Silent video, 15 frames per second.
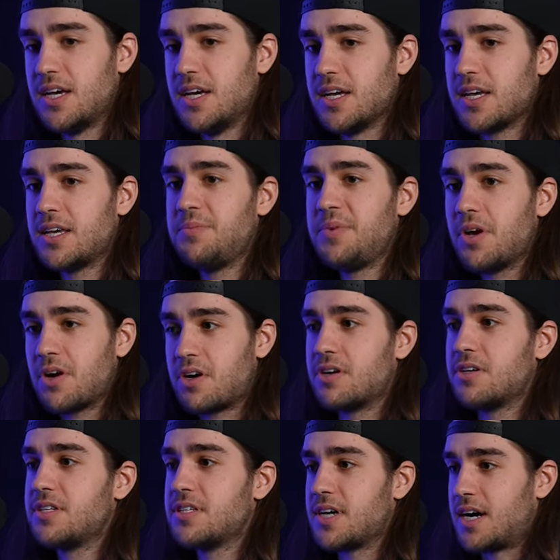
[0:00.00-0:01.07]
it can be
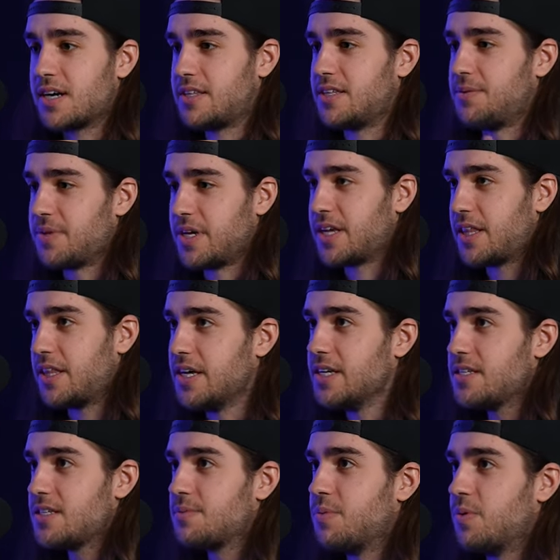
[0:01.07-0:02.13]
hard to talk to them like this,